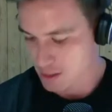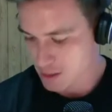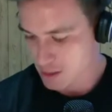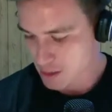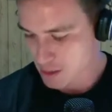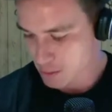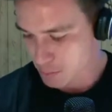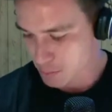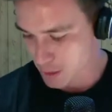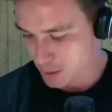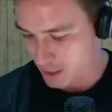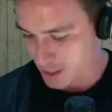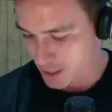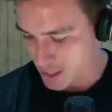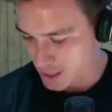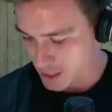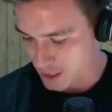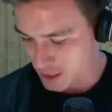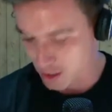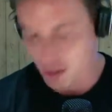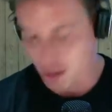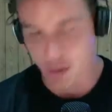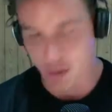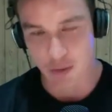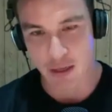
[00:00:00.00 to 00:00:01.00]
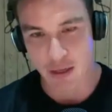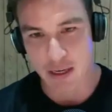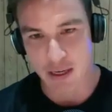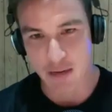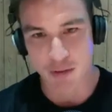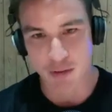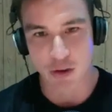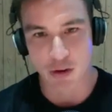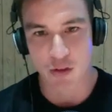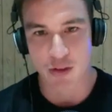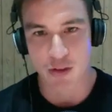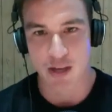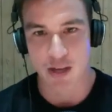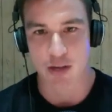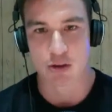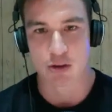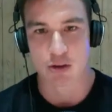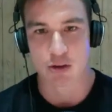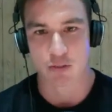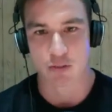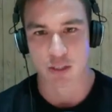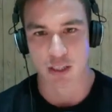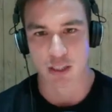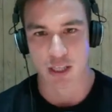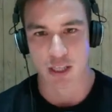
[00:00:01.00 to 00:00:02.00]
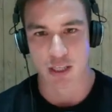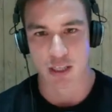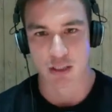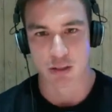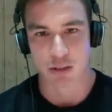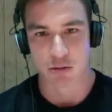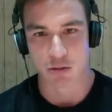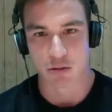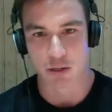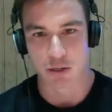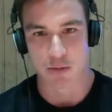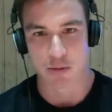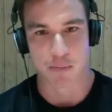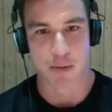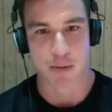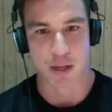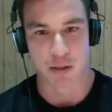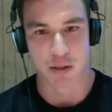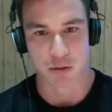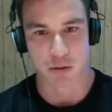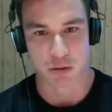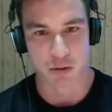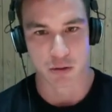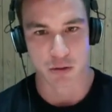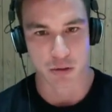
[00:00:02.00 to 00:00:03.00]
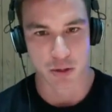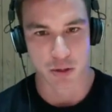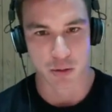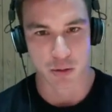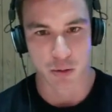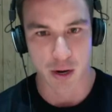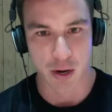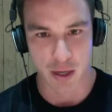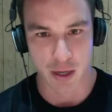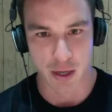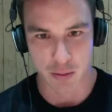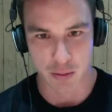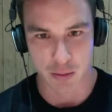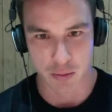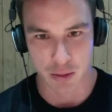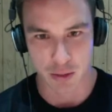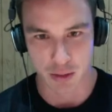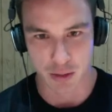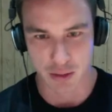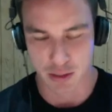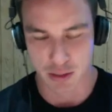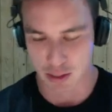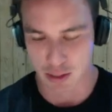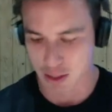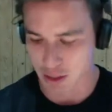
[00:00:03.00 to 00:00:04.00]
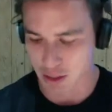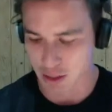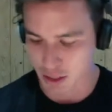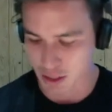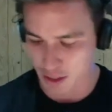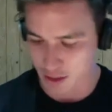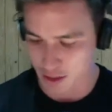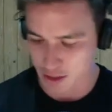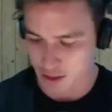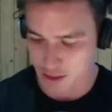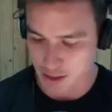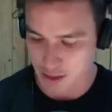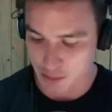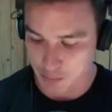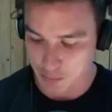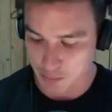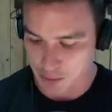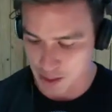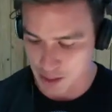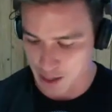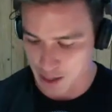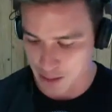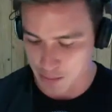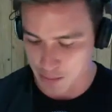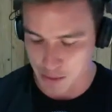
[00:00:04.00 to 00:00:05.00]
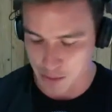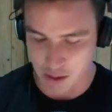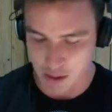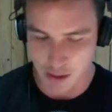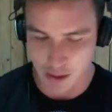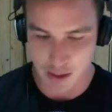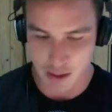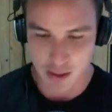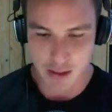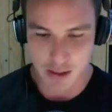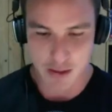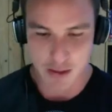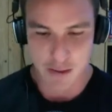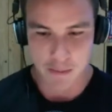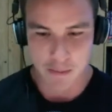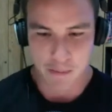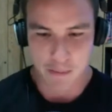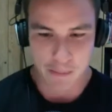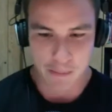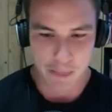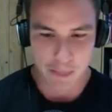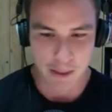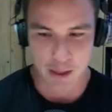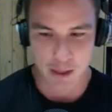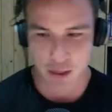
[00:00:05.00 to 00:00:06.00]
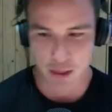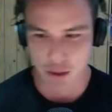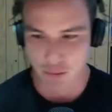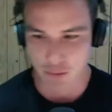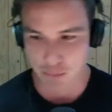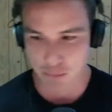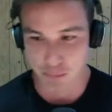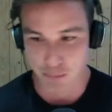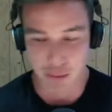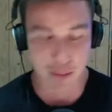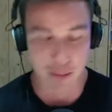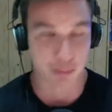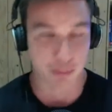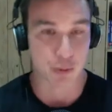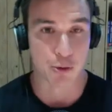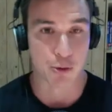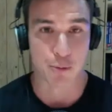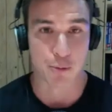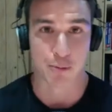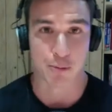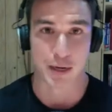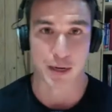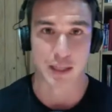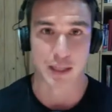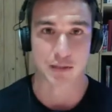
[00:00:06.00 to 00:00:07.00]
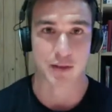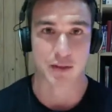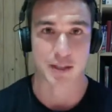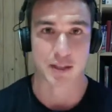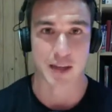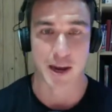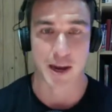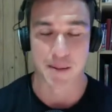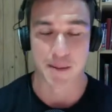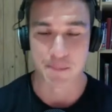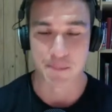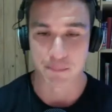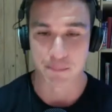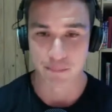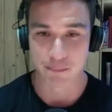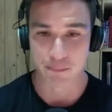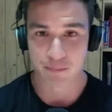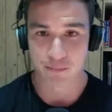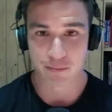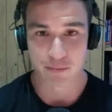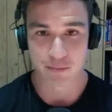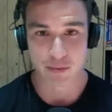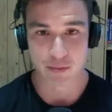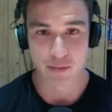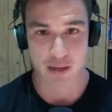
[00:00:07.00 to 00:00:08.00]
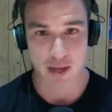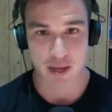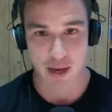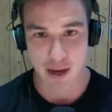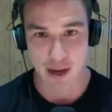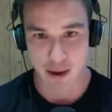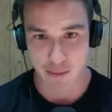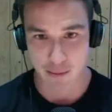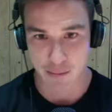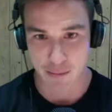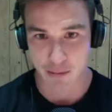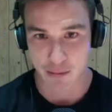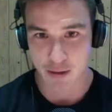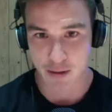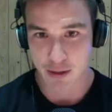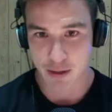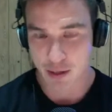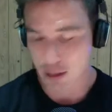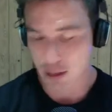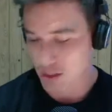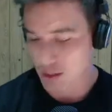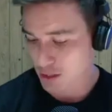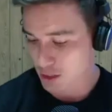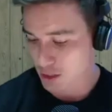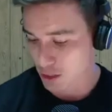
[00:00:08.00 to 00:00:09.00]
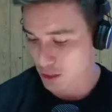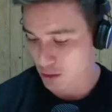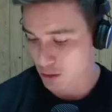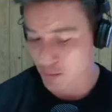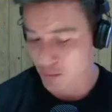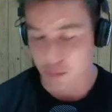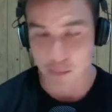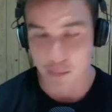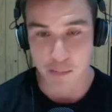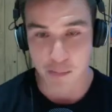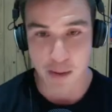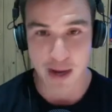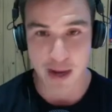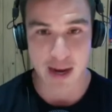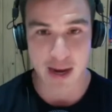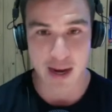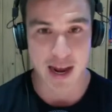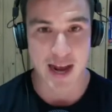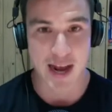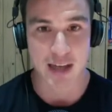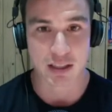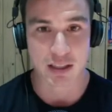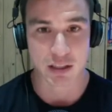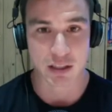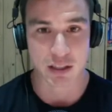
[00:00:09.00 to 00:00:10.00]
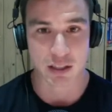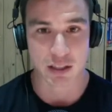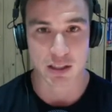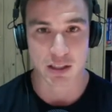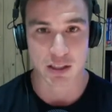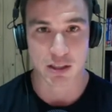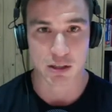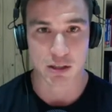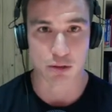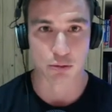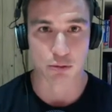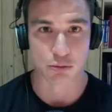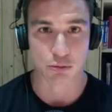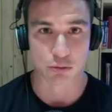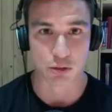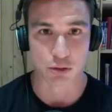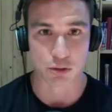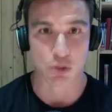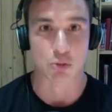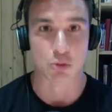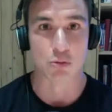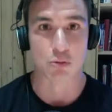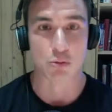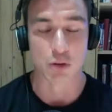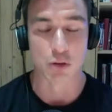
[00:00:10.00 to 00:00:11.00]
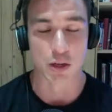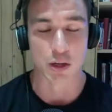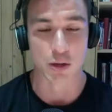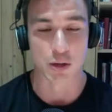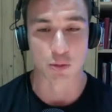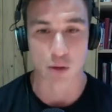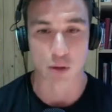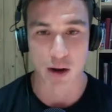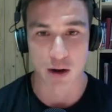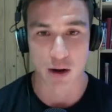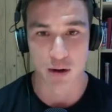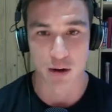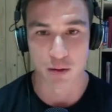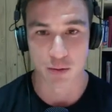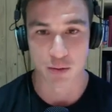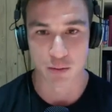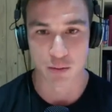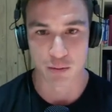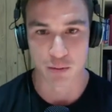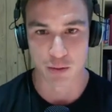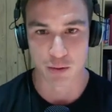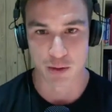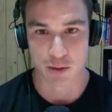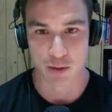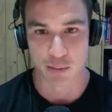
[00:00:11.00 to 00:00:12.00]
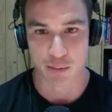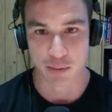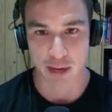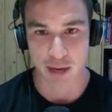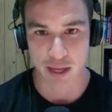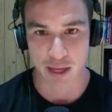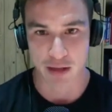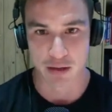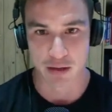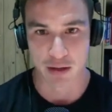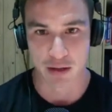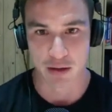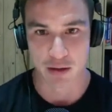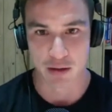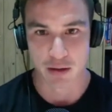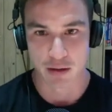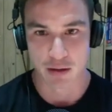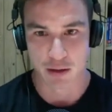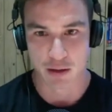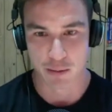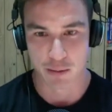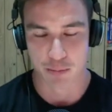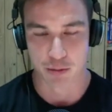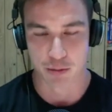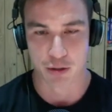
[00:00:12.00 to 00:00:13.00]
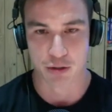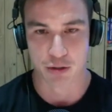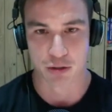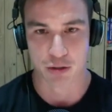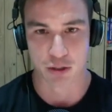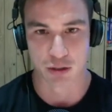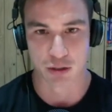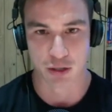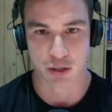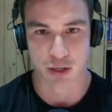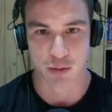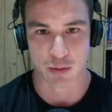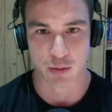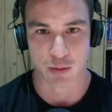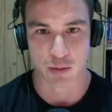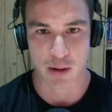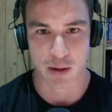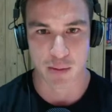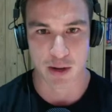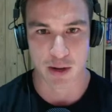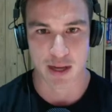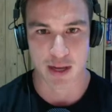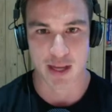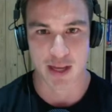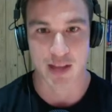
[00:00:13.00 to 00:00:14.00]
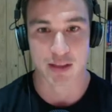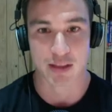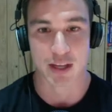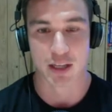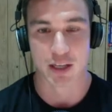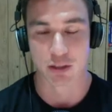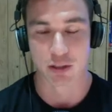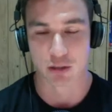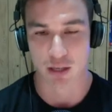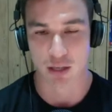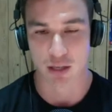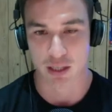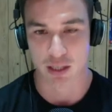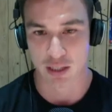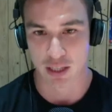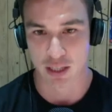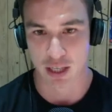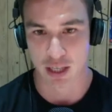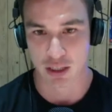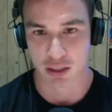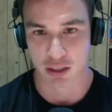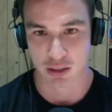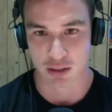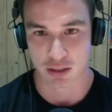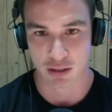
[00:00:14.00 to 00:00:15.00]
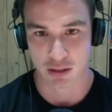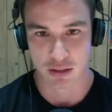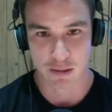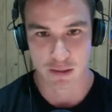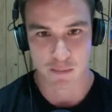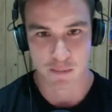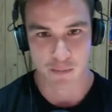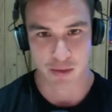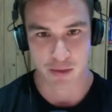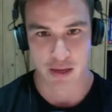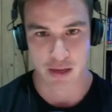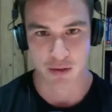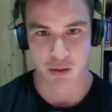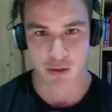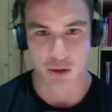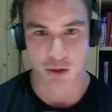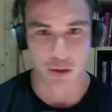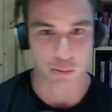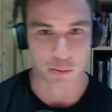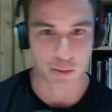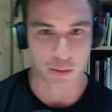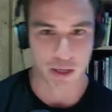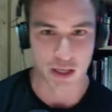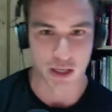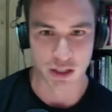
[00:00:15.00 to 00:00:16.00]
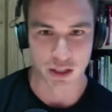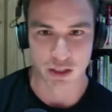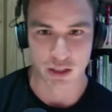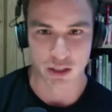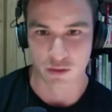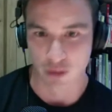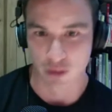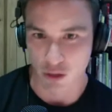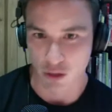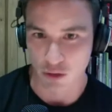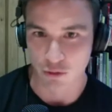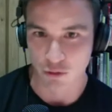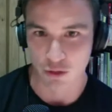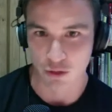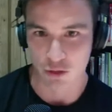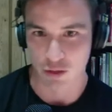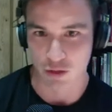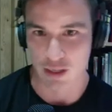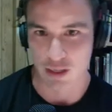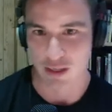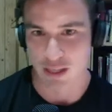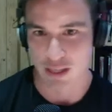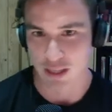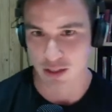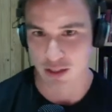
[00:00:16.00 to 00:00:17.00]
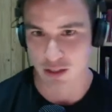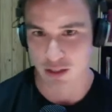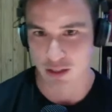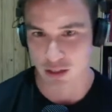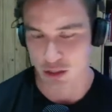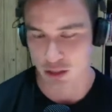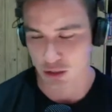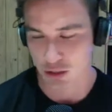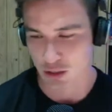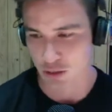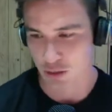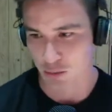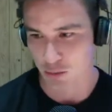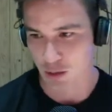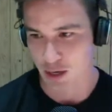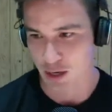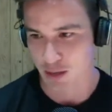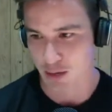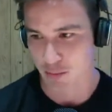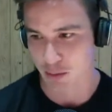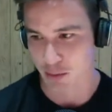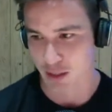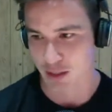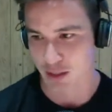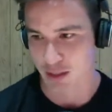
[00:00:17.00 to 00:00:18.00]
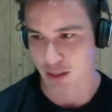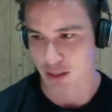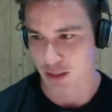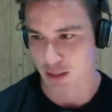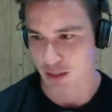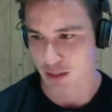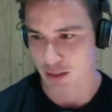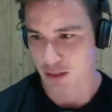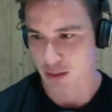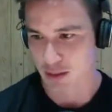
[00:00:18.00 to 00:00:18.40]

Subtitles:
But I guess, even on that conversation, it really depends on who you're working with. Because I think sometimes, people who are pressed for time, may actually still do really well with a blended approach to training, whereby in their training session, they have a combination of strength and conditioning work. But I think,